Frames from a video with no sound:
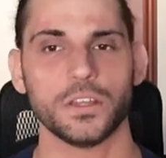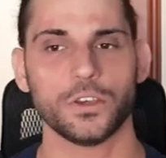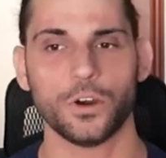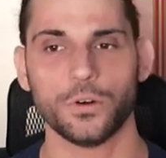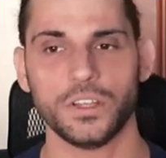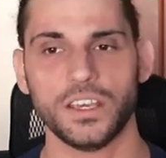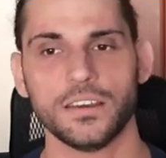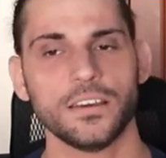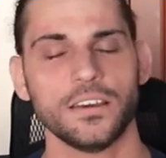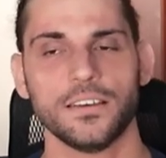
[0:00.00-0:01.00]
but
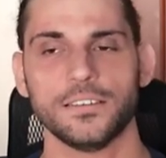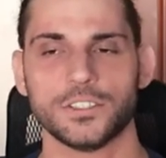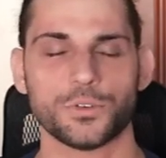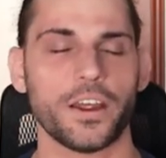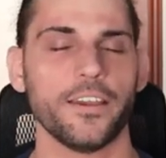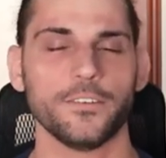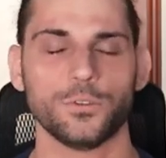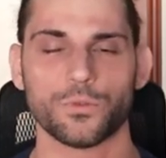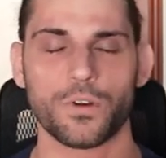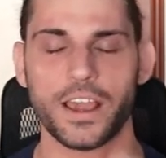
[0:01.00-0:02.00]
Cody is trying
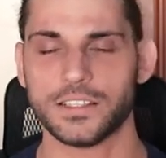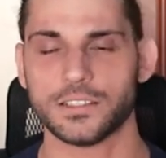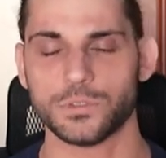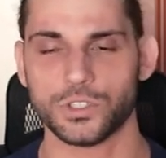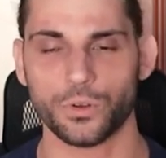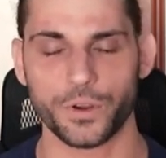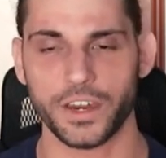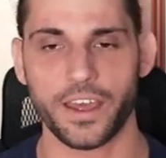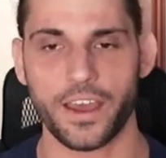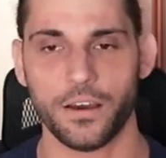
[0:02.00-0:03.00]
to write some
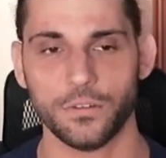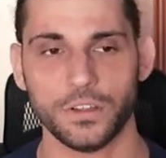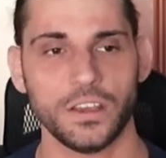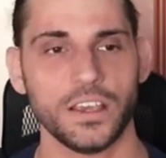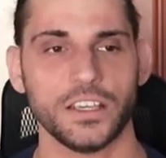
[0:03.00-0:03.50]
story down,